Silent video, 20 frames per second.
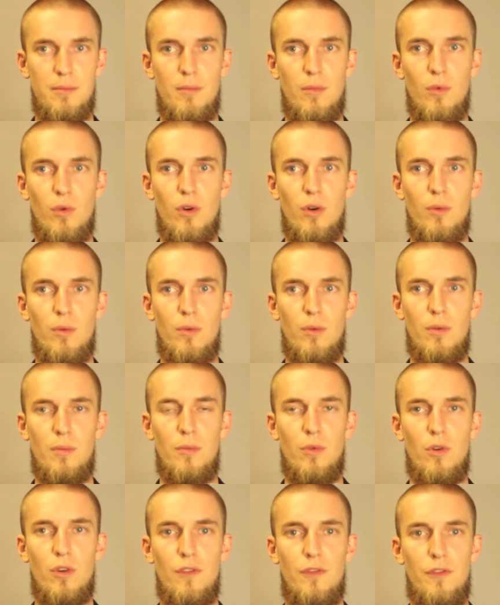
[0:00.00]

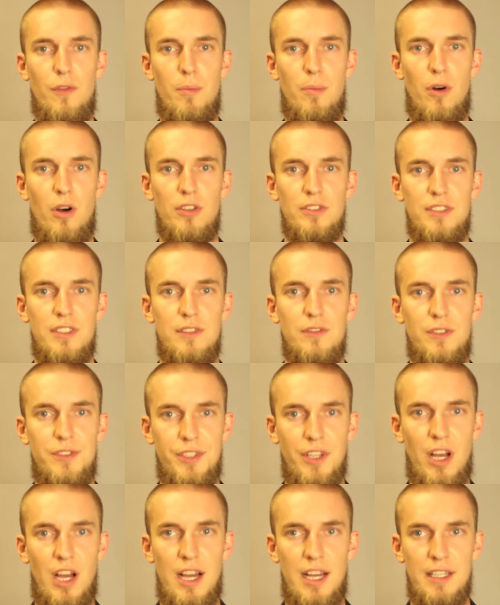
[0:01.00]
more of the positive
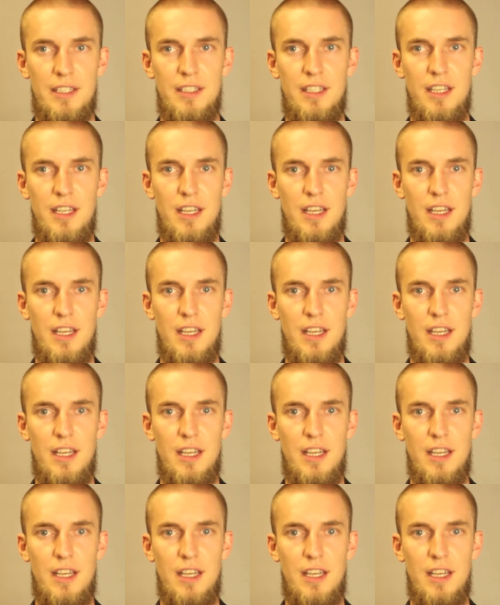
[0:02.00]
side